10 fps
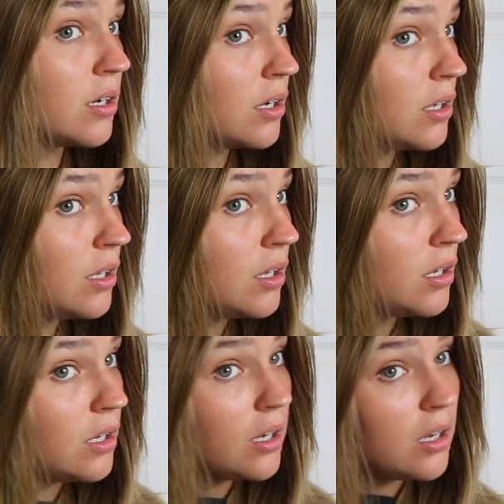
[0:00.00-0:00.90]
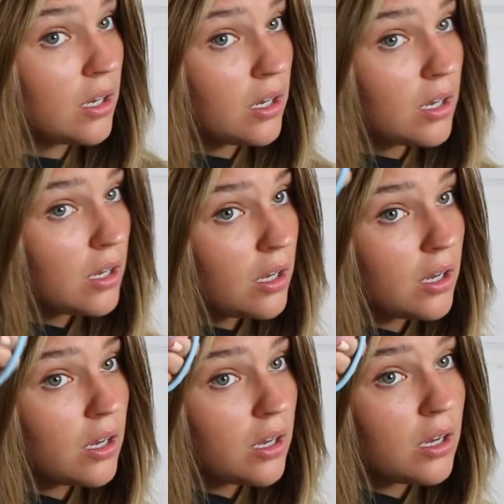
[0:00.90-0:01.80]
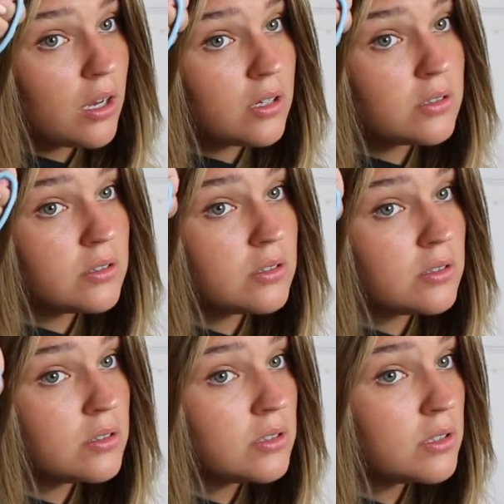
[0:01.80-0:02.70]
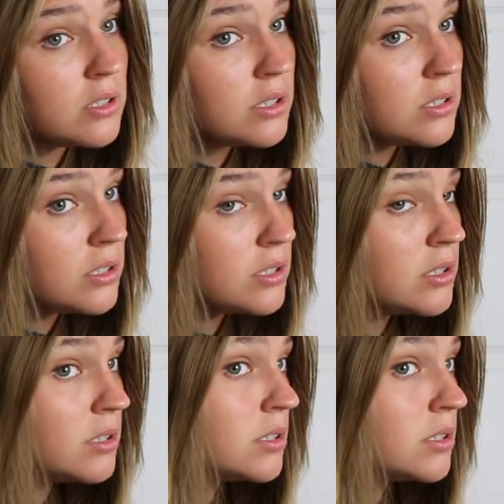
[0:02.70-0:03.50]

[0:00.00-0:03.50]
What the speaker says: Nobody speaks.